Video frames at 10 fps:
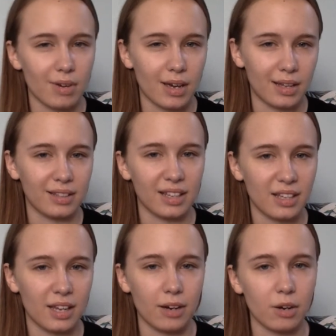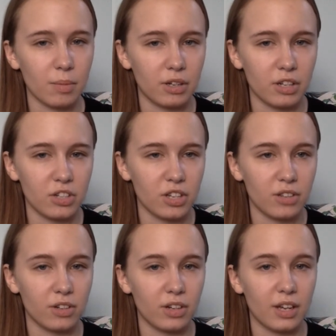had that care about each
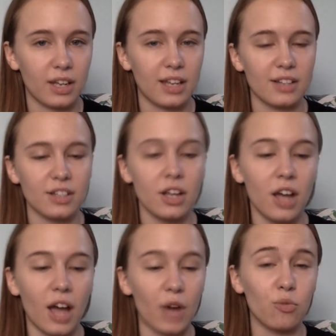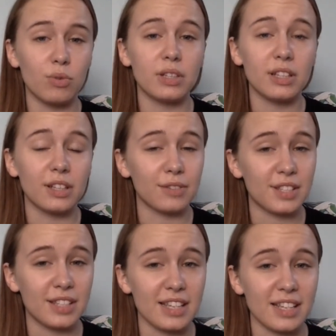other. And I really love
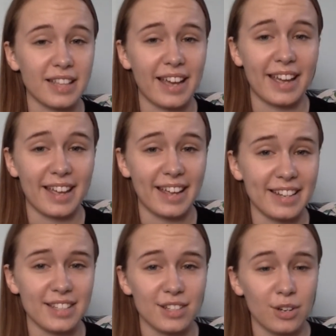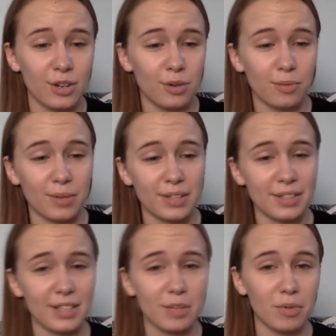seeing that end when
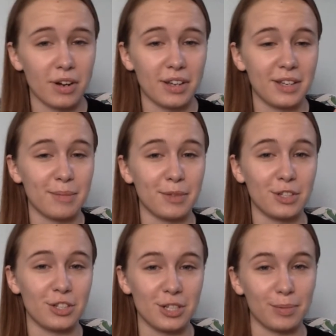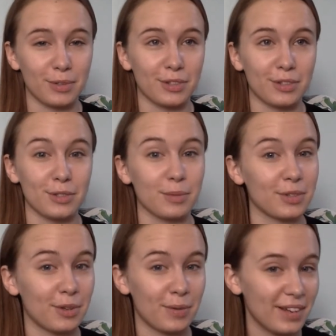Zig brought him the cheeseburgers with
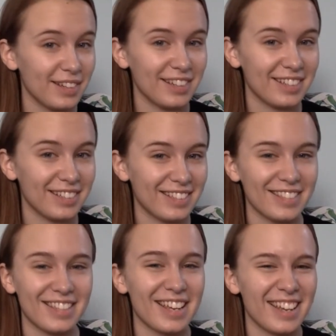no onions